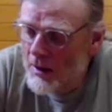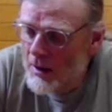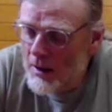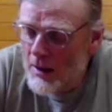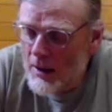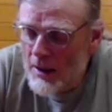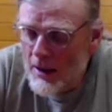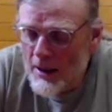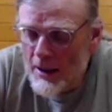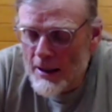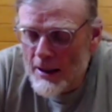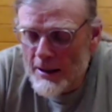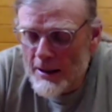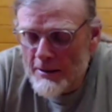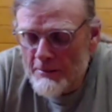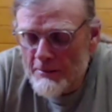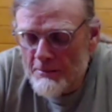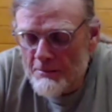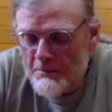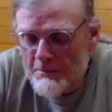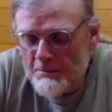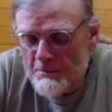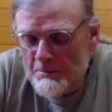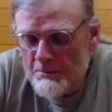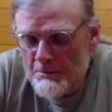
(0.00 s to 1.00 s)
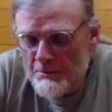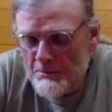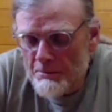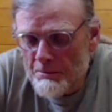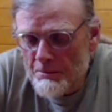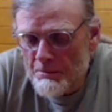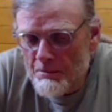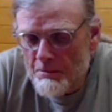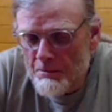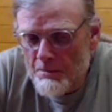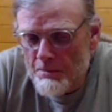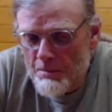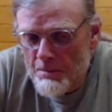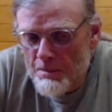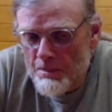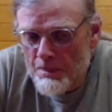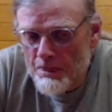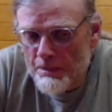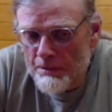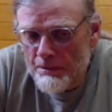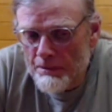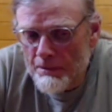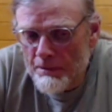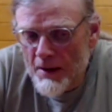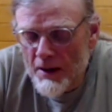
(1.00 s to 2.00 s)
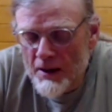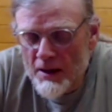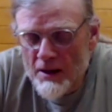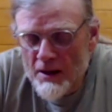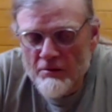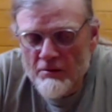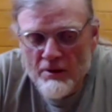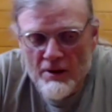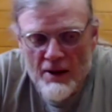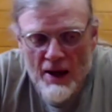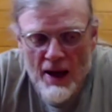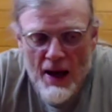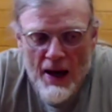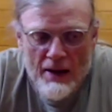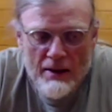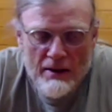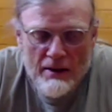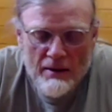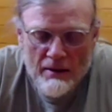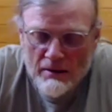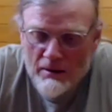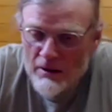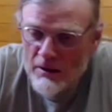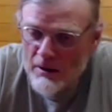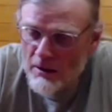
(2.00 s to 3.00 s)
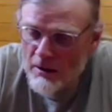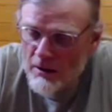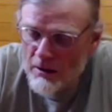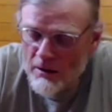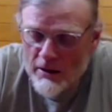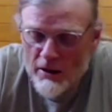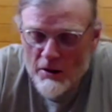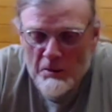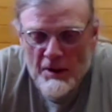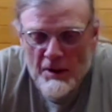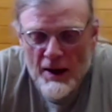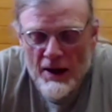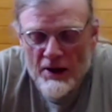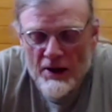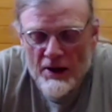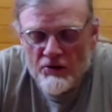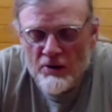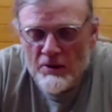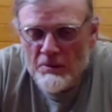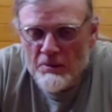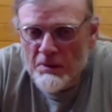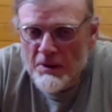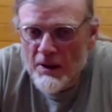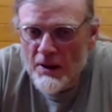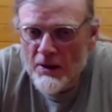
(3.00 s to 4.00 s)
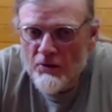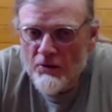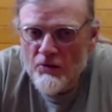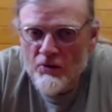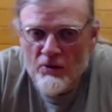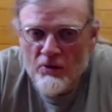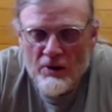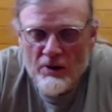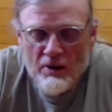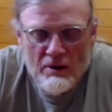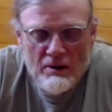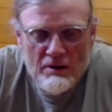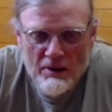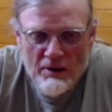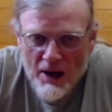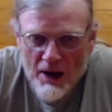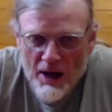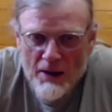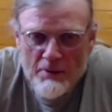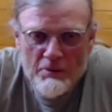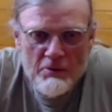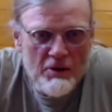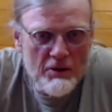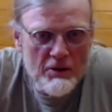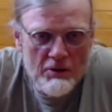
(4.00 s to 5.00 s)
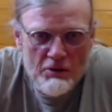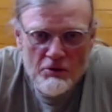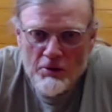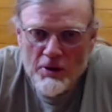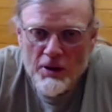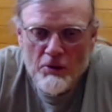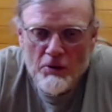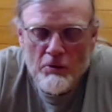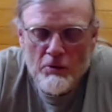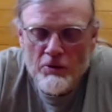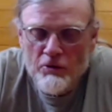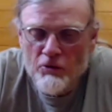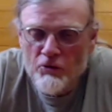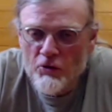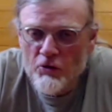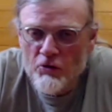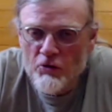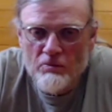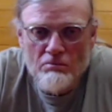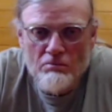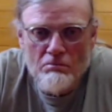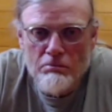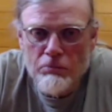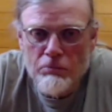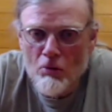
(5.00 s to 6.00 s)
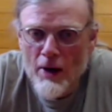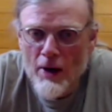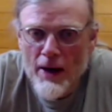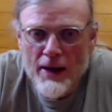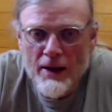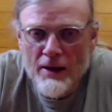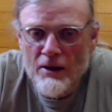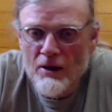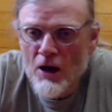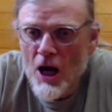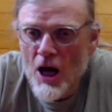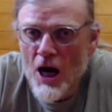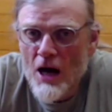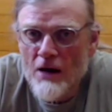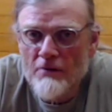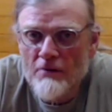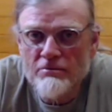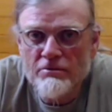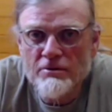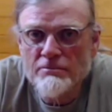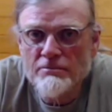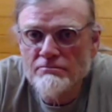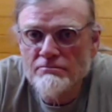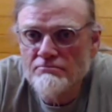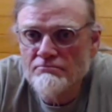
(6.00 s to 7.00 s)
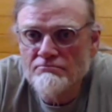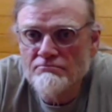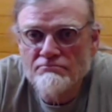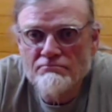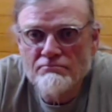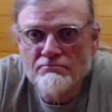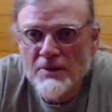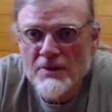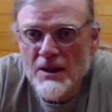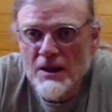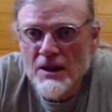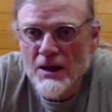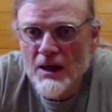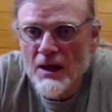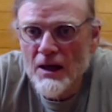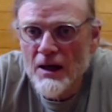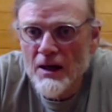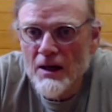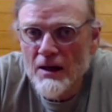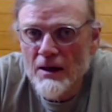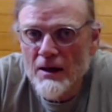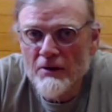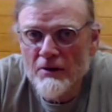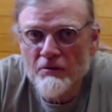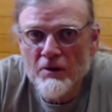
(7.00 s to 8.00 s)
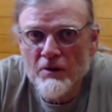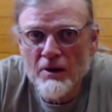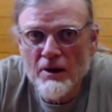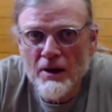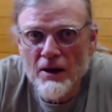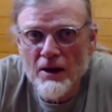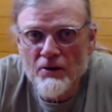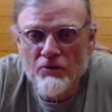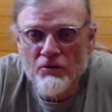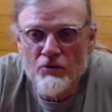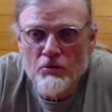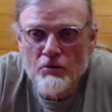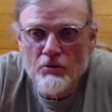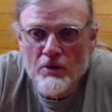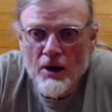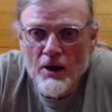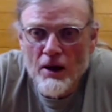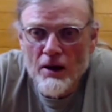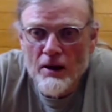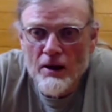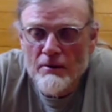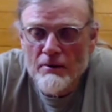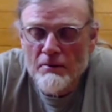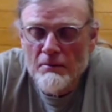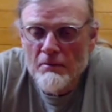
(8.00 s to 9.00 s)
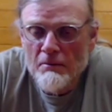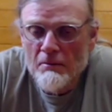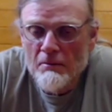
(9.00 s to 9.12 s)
And even that, the little plastic piece, in time, the tree will just break it off if it gets too tight.